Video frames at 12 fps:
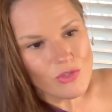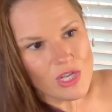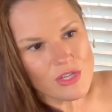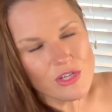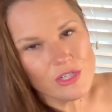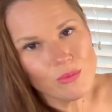
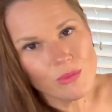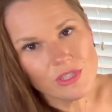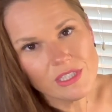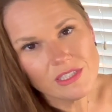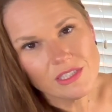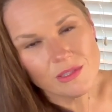And you don't want
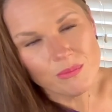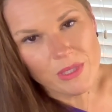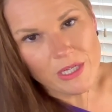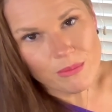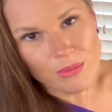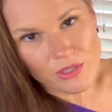that to
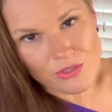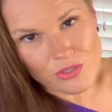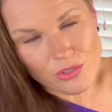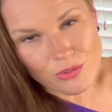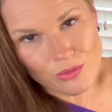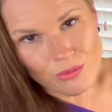impede upon
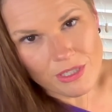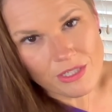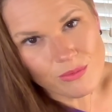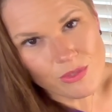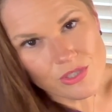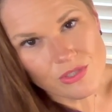you. In other
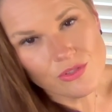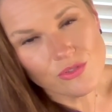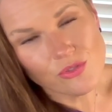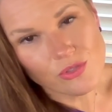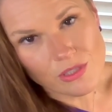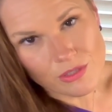words,
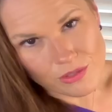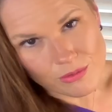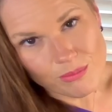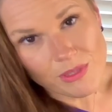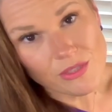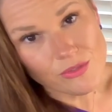strong
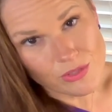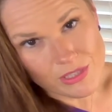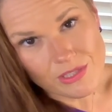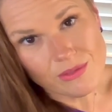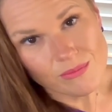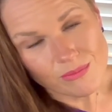boundaries.